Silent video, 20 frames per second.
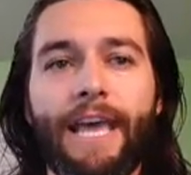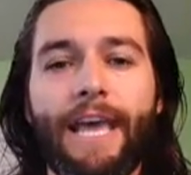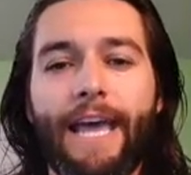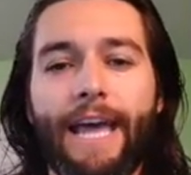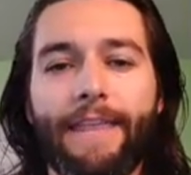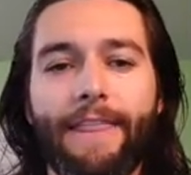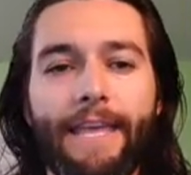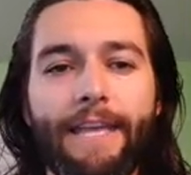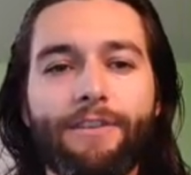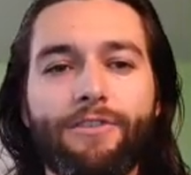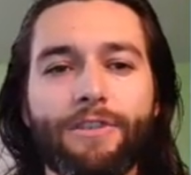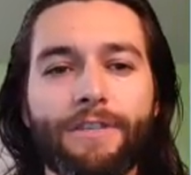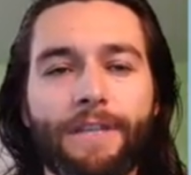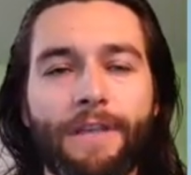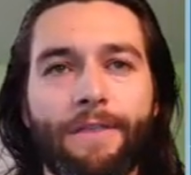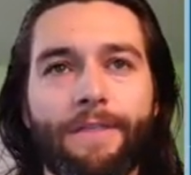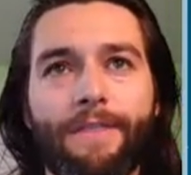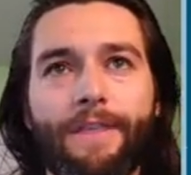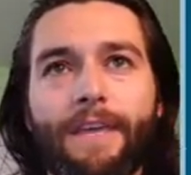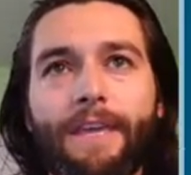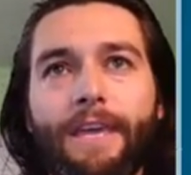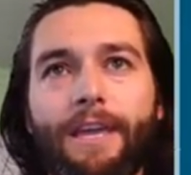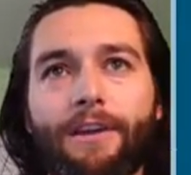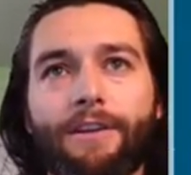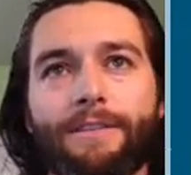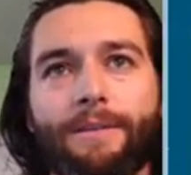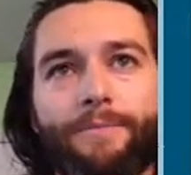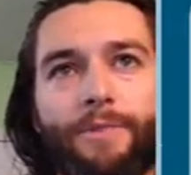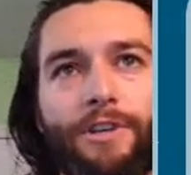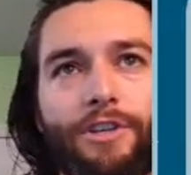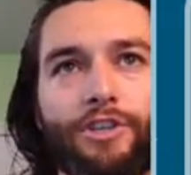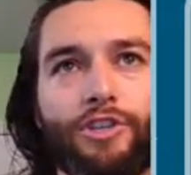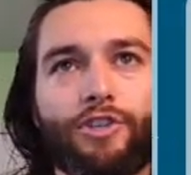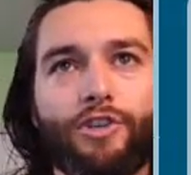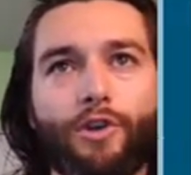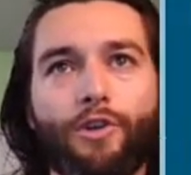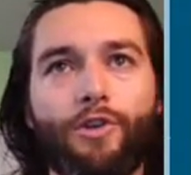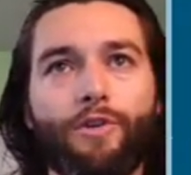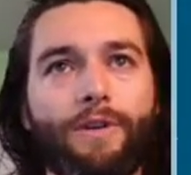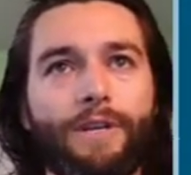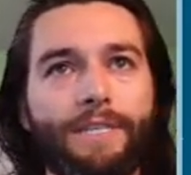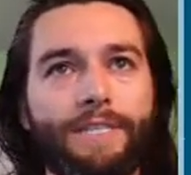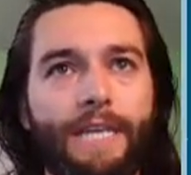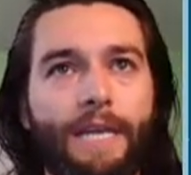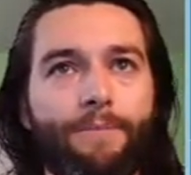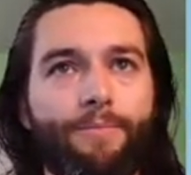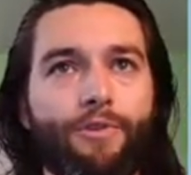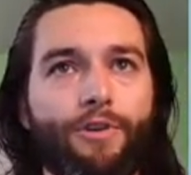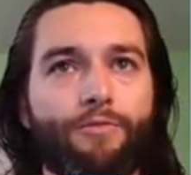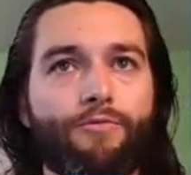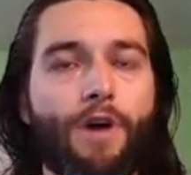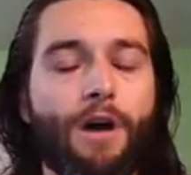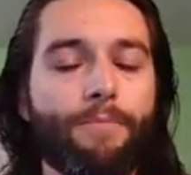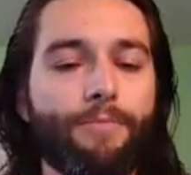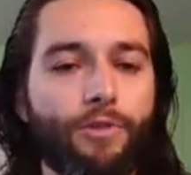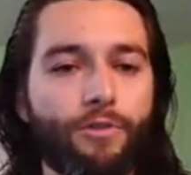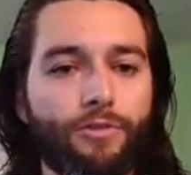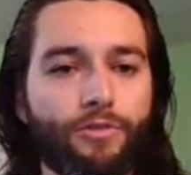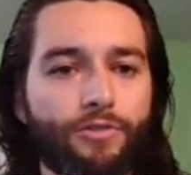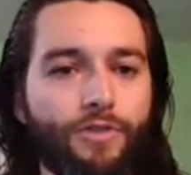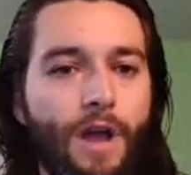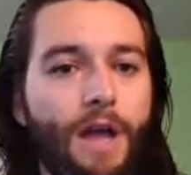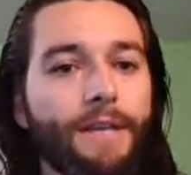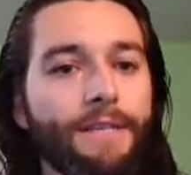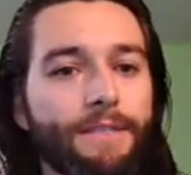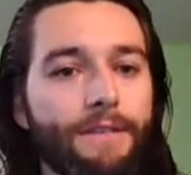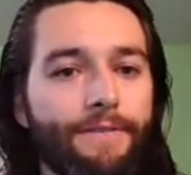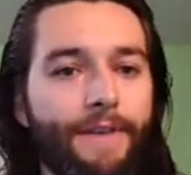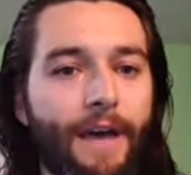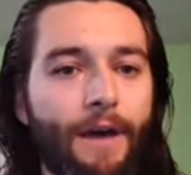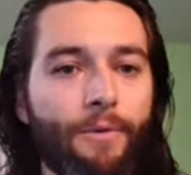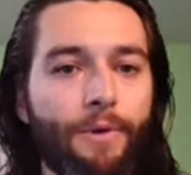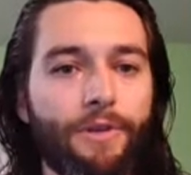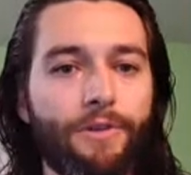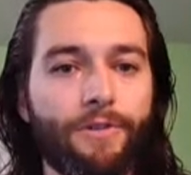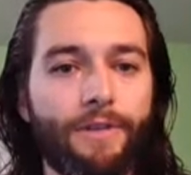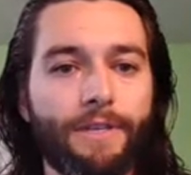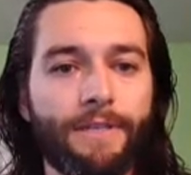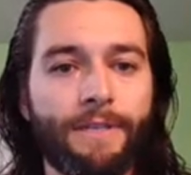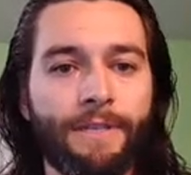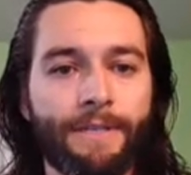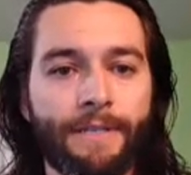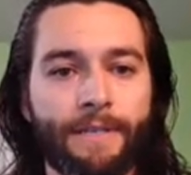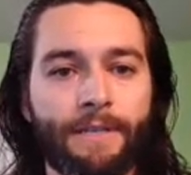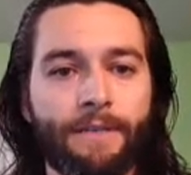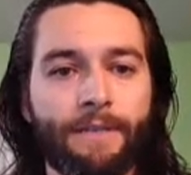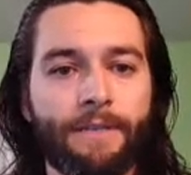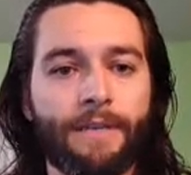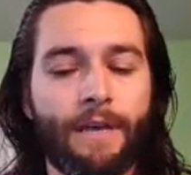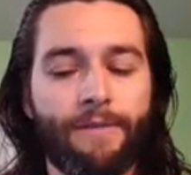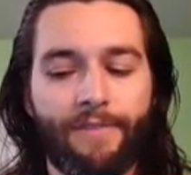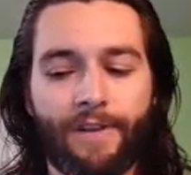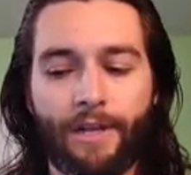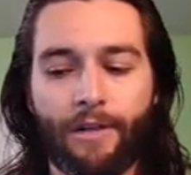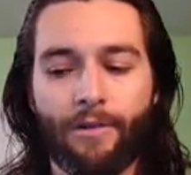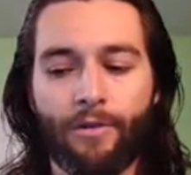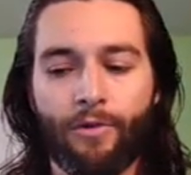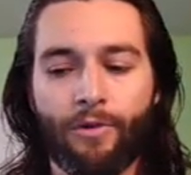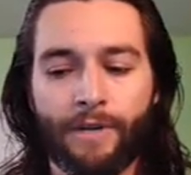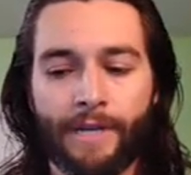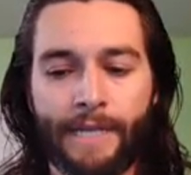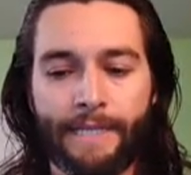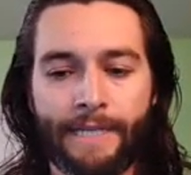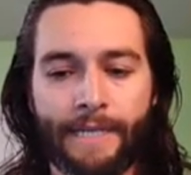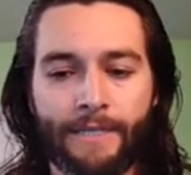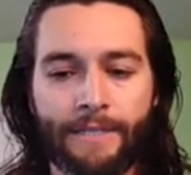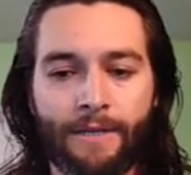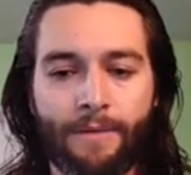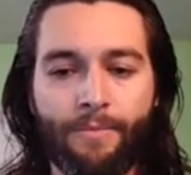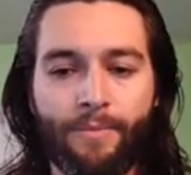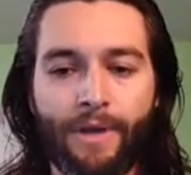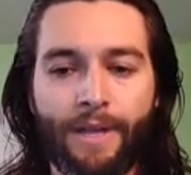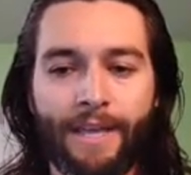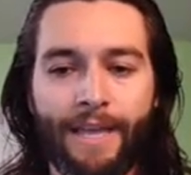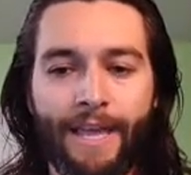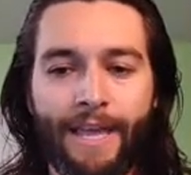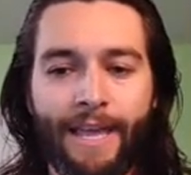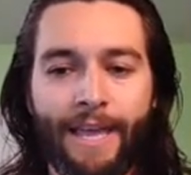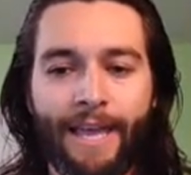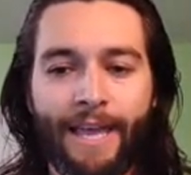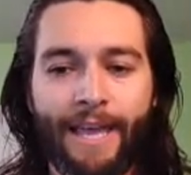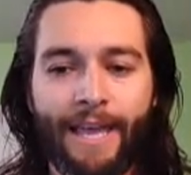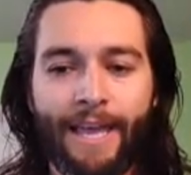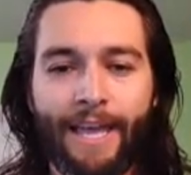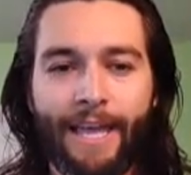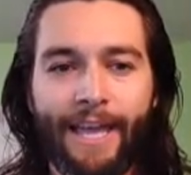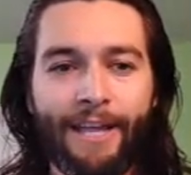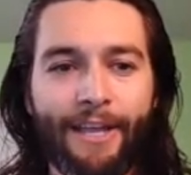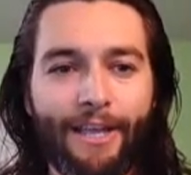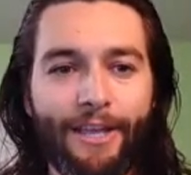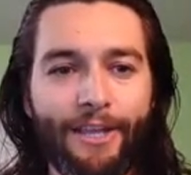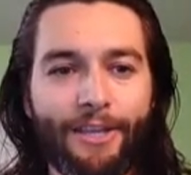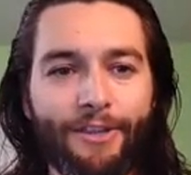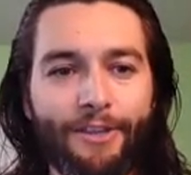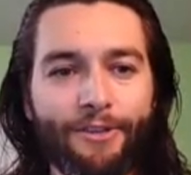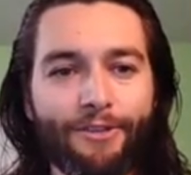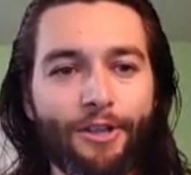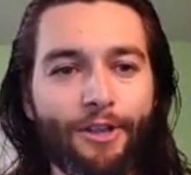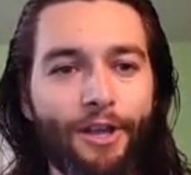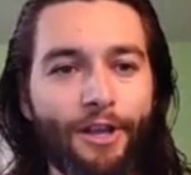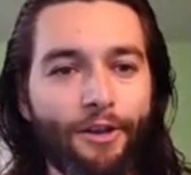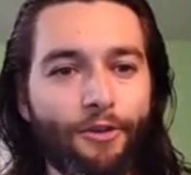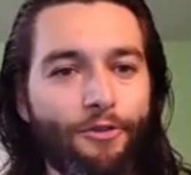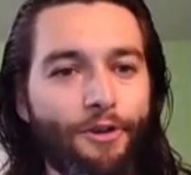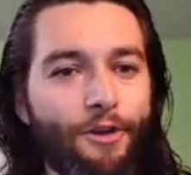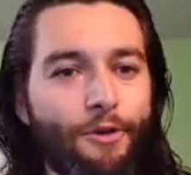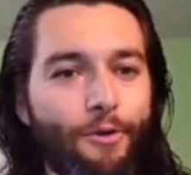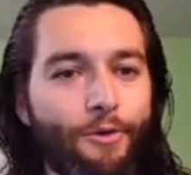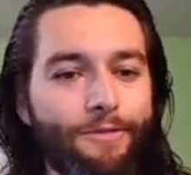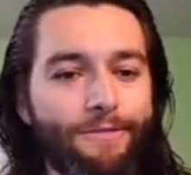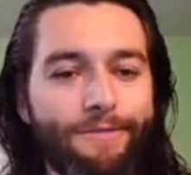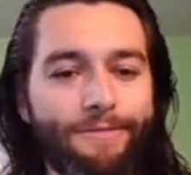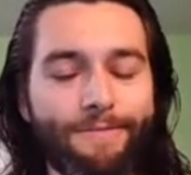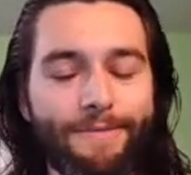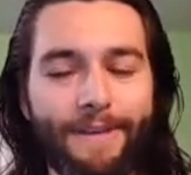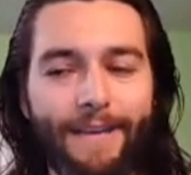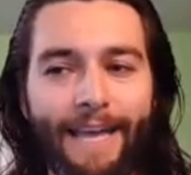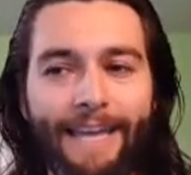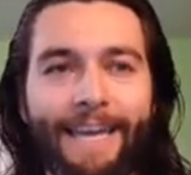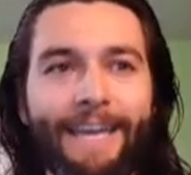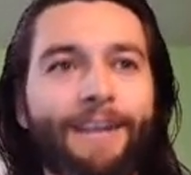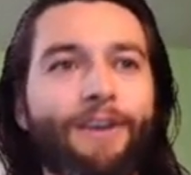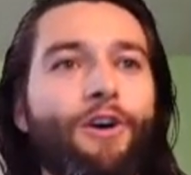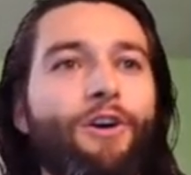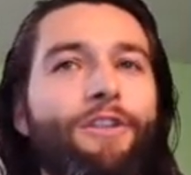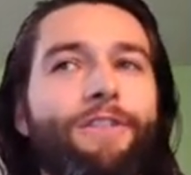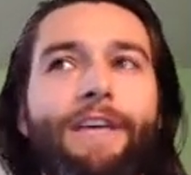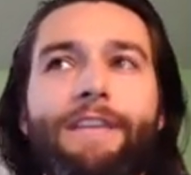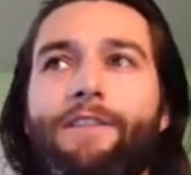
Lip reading: And the interesting thing here is I'm going to show you an example at Ron Blue Trust of how we do this as a covenantal organization, but there's a lot of great, I kind of call it